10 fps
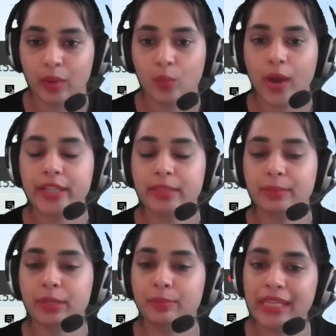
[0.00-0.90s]

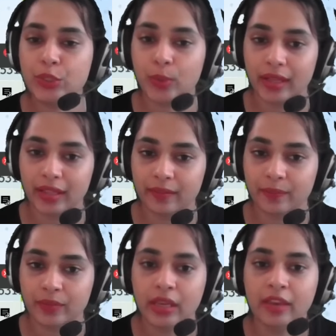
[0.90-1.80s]
Vitamin B12.
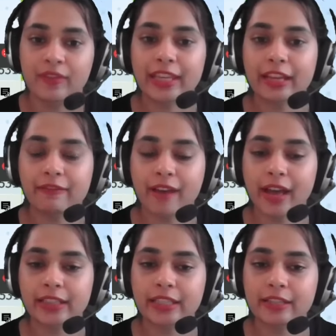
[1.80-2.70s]
We can
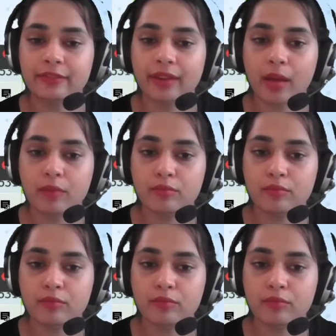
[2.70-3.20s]
find it from